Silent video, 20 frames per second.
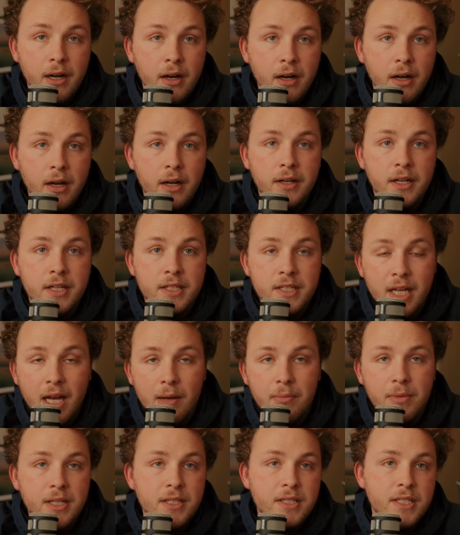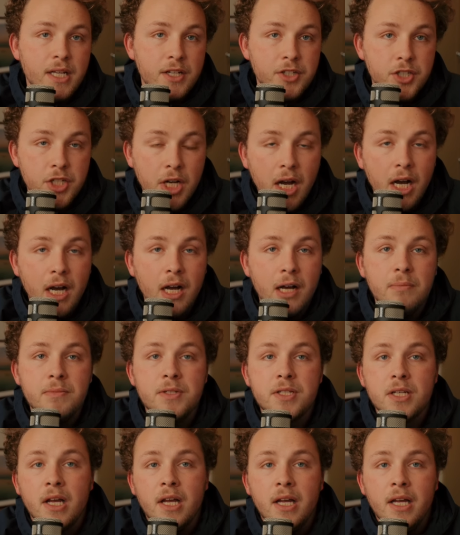on assignments and
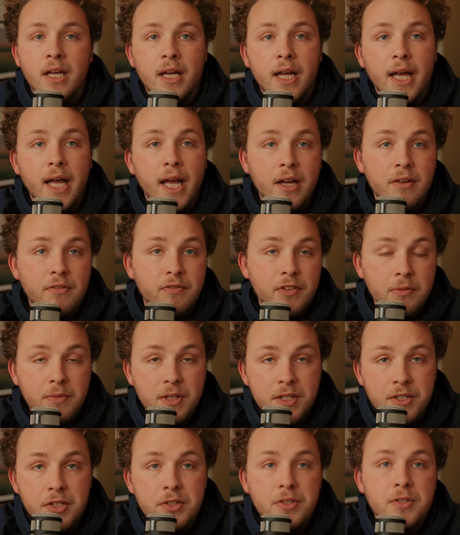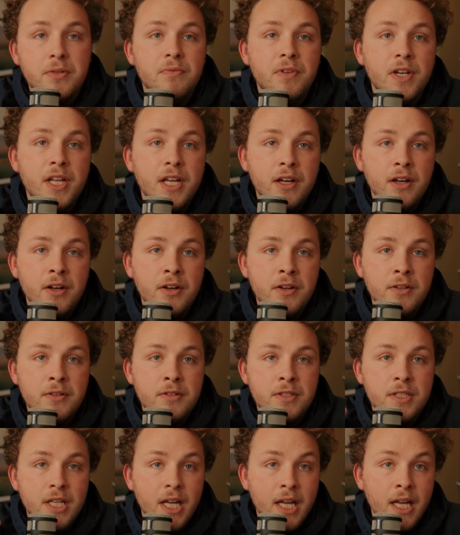jobs and film these YouTube
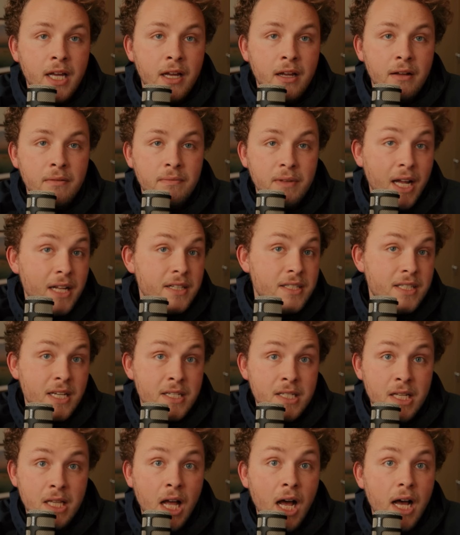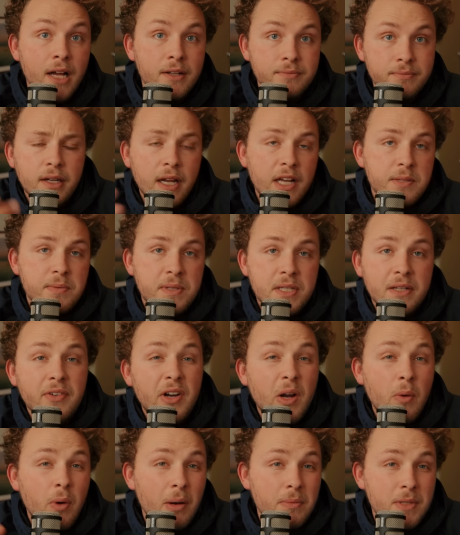videos, and that says a lot. Now,
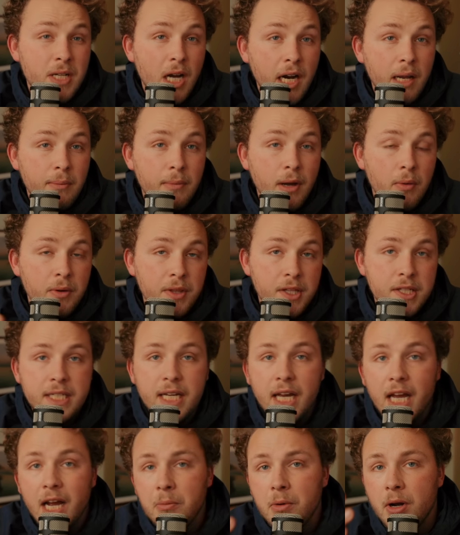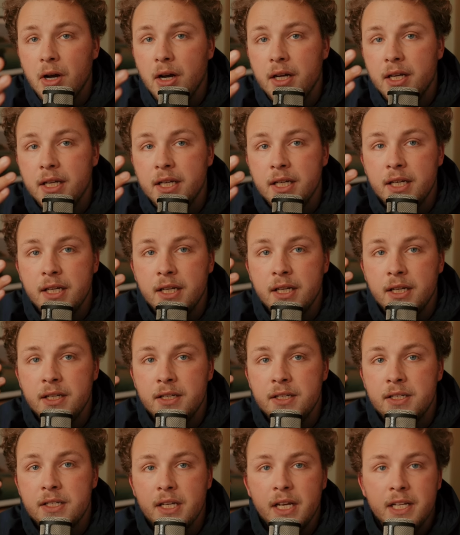specifically what I'm talking about with this camera
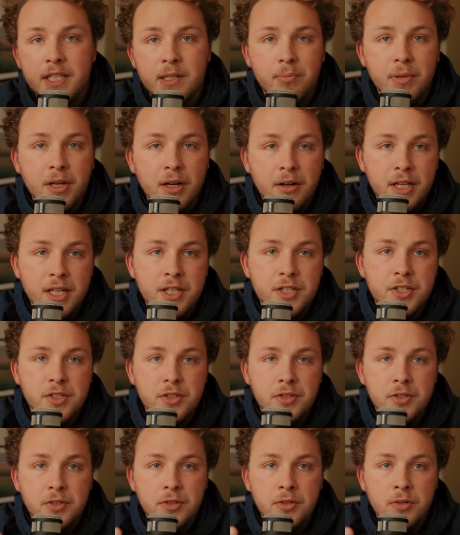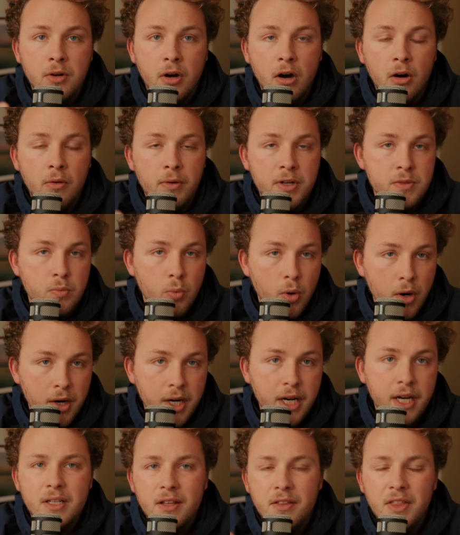is its ability to always
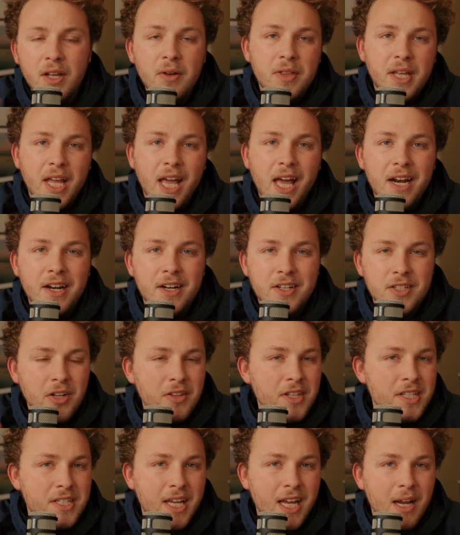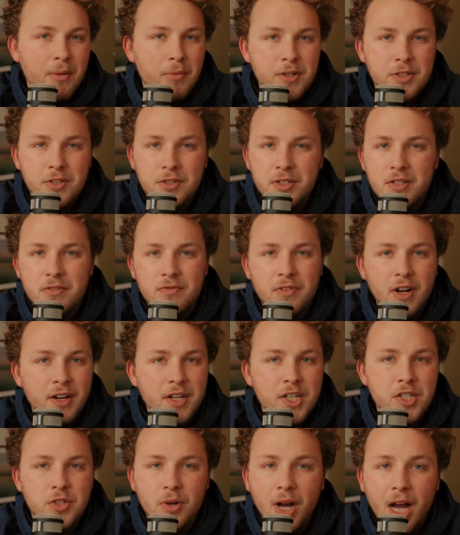work. The thing with Canon is all these cameras are just
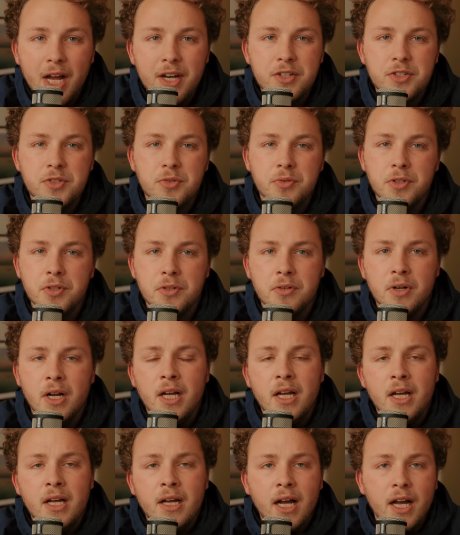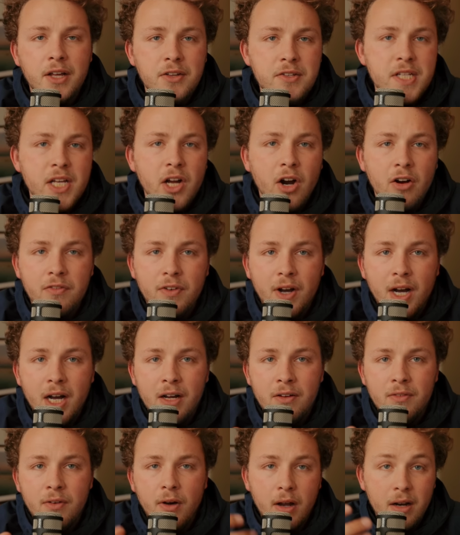very tried and true. I use the R
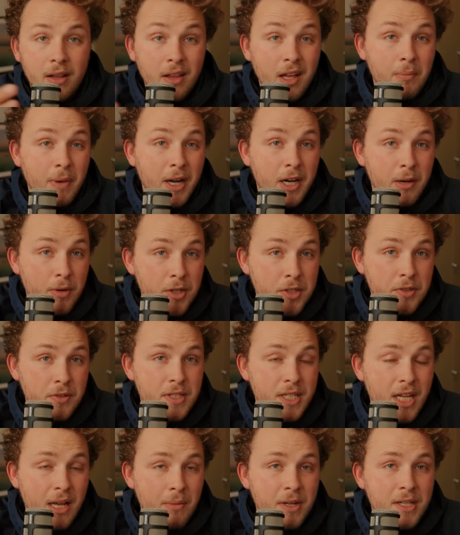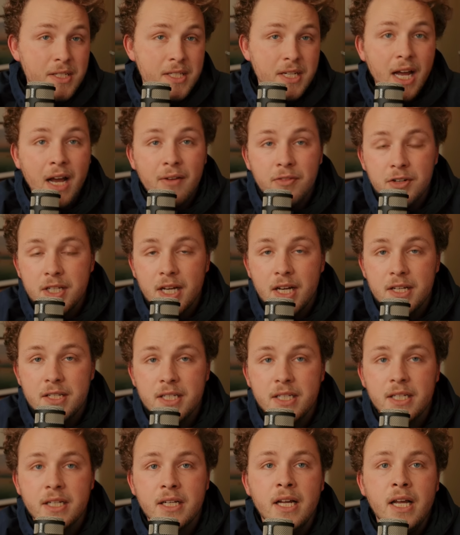five on a lot of my commercial assignments and
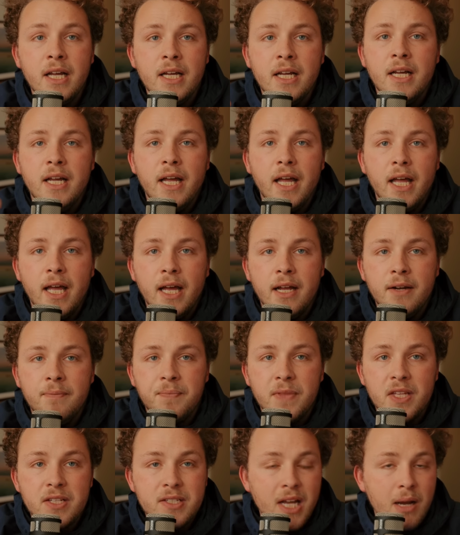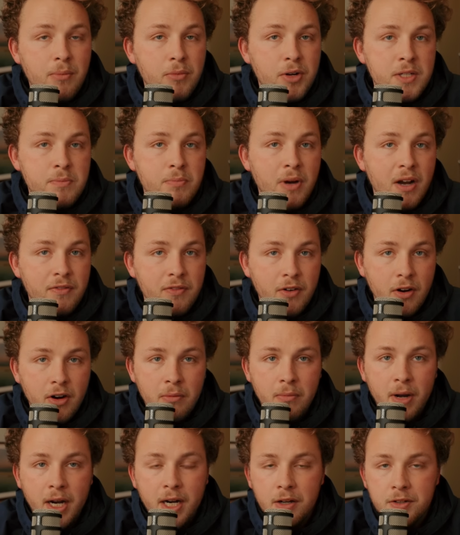advertising, and this camera is by
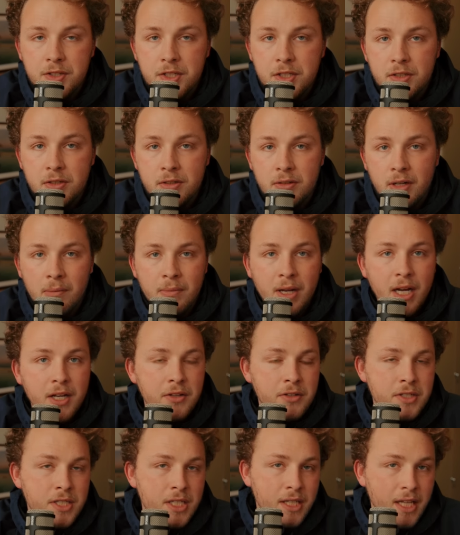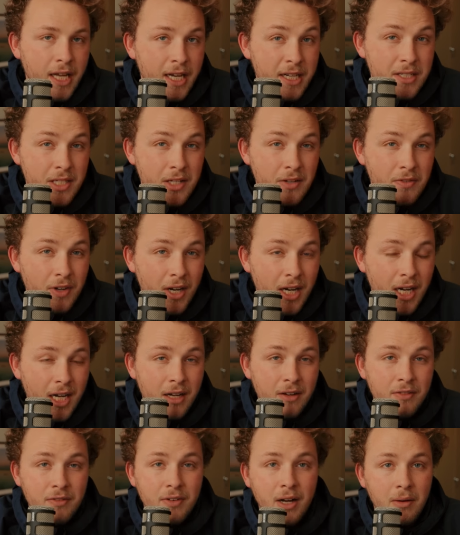far my go-to. I'm not using the X T
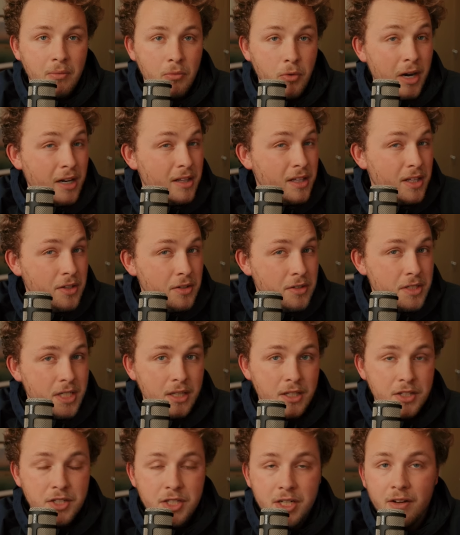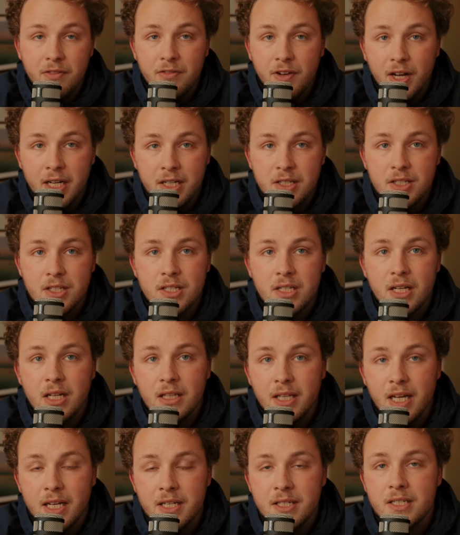five. I'm rarely using the G F X
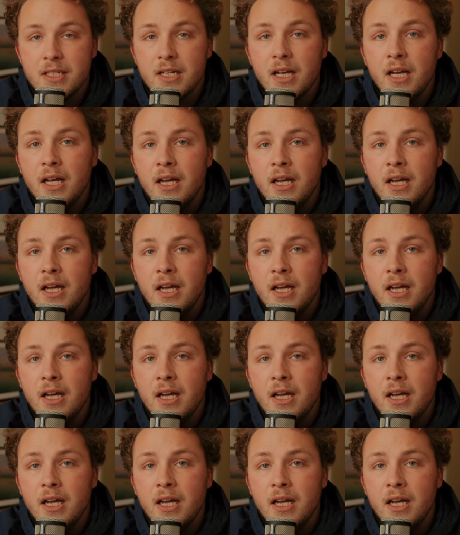unless